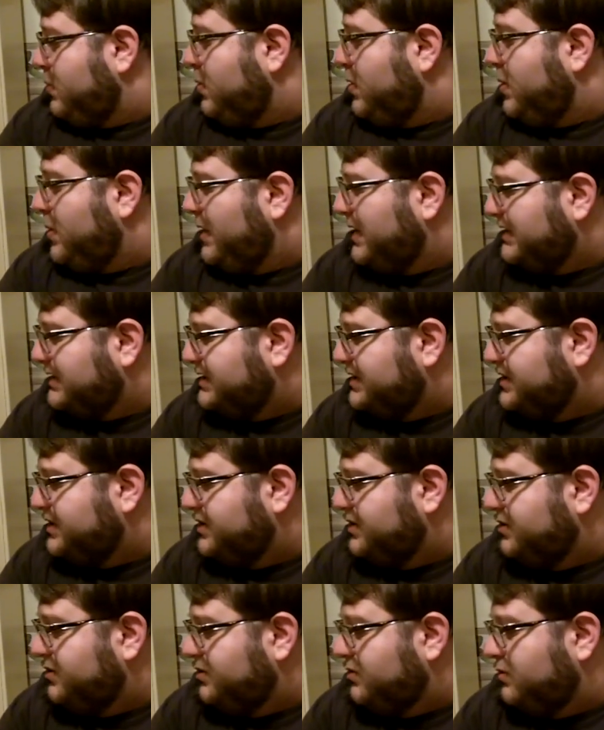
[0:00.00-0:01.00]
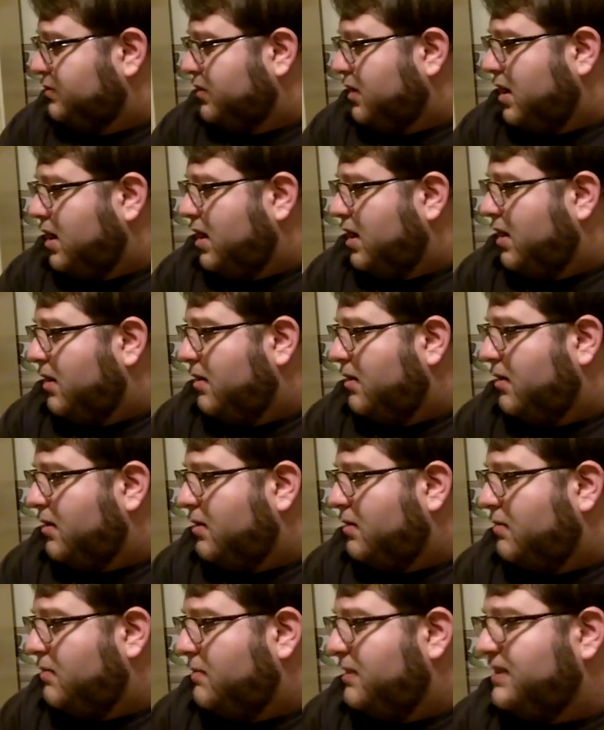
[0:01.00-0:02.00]
We went to
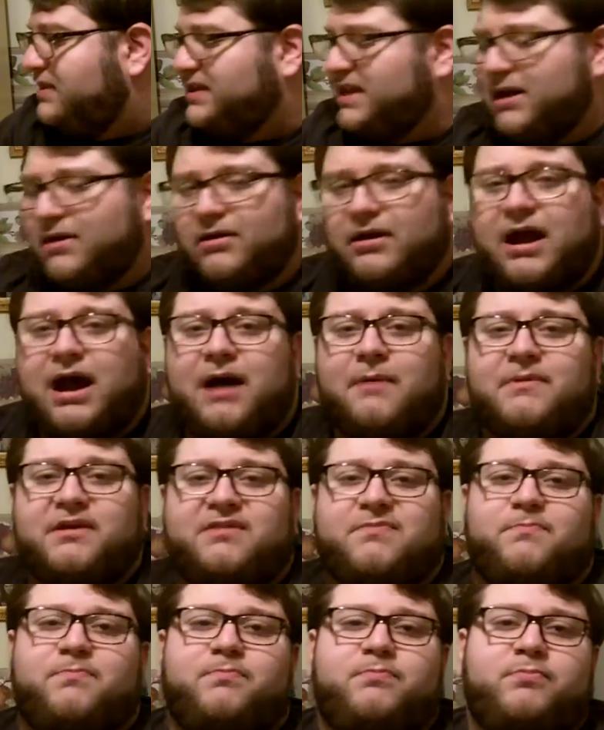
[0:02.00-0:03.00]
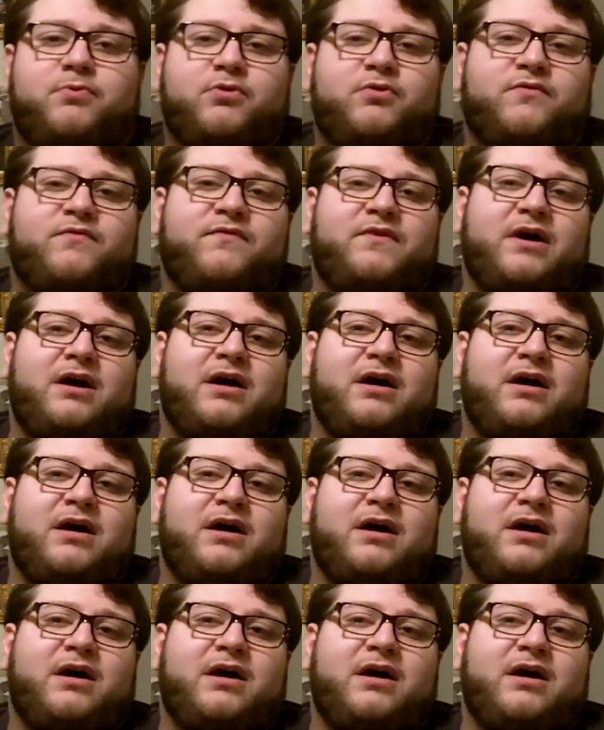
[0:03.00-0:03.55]
Midtown Comics booth.